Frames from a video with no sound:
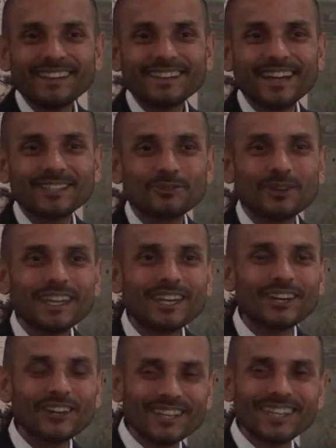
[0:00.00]
That's really
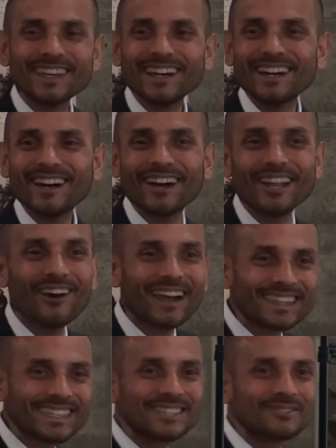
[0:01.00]
good. I
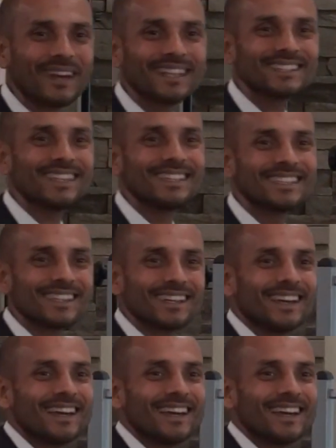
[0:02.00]
like this message,